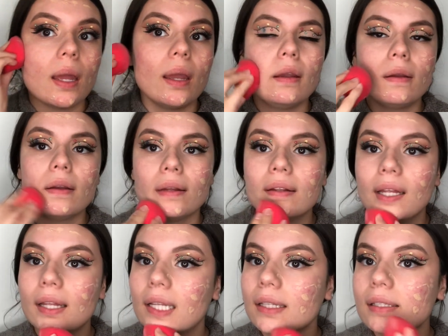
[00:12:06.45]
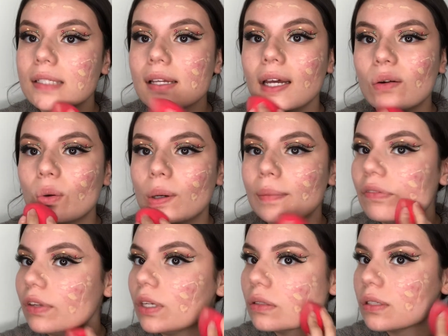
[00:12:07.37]
and I don't want my
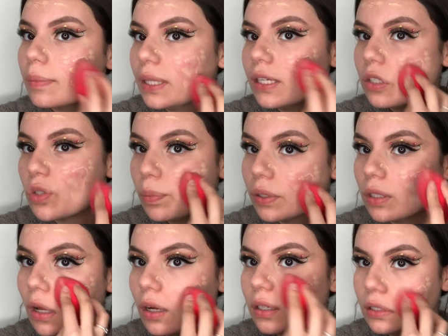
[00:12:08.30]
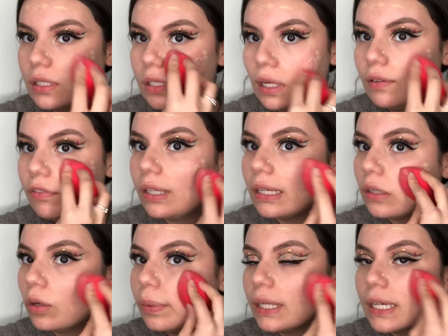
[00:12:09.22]
videos to be like super long because I feel like
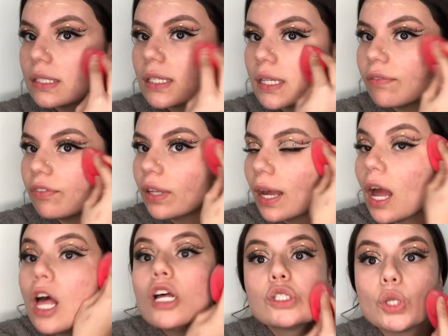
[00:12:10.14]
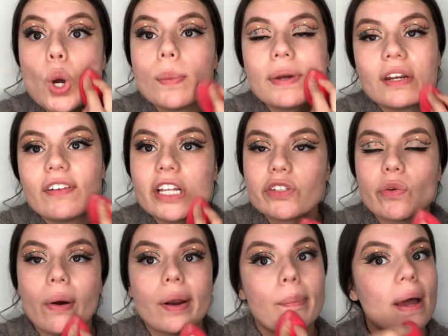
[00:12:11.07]
nobody has the time for that. So I'm gonna fast
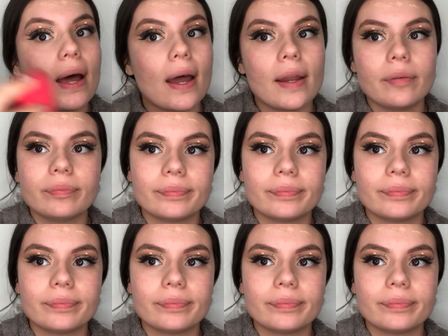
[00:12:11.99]
forward. Bye.